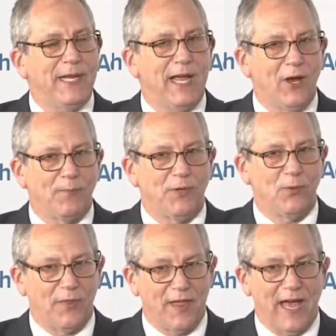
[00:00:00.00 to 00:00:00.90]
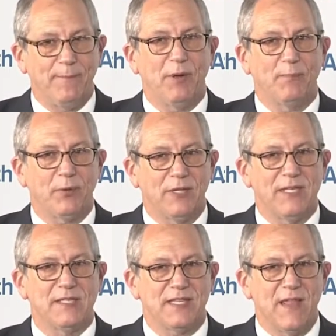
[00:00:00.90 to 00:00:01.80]
to help you with that. But
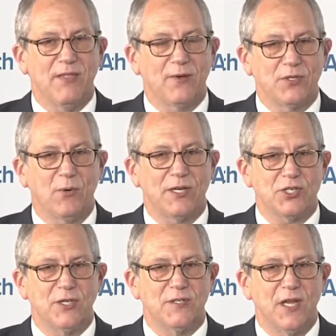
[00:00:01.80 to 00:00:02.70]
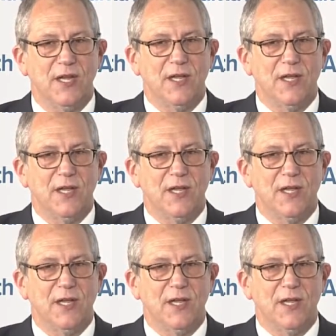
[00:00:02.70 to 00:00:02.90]
please send those questions